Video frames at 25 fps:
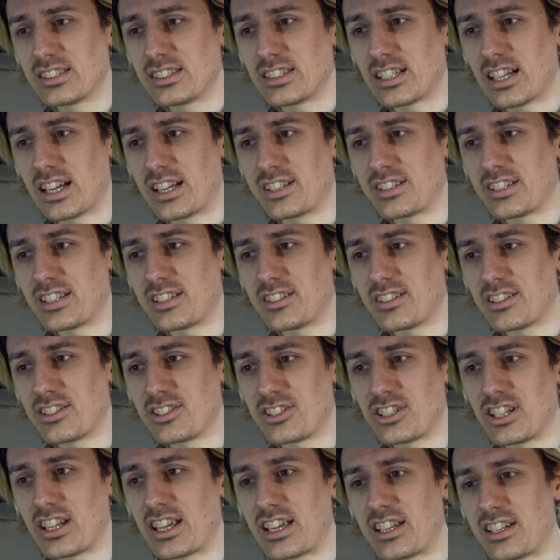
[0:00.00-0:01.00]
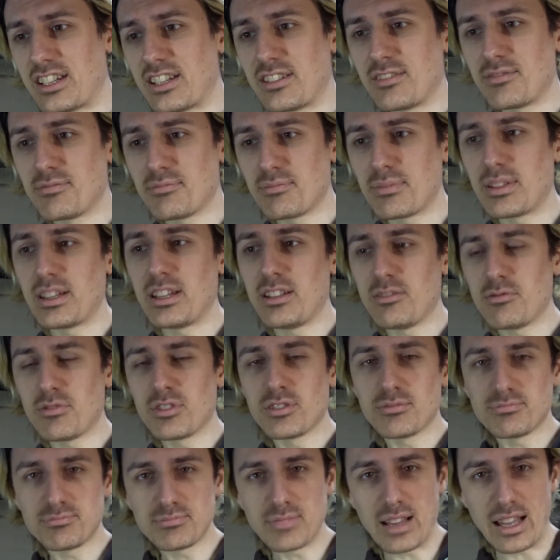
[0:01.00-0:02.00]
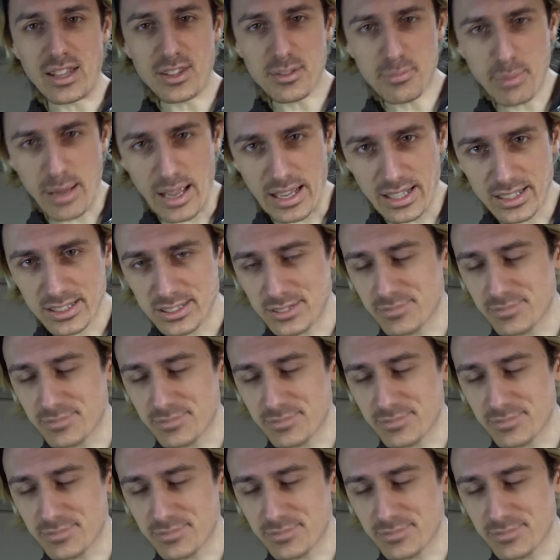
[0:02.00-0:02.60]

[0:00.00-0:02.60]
then the GN and me were at the back.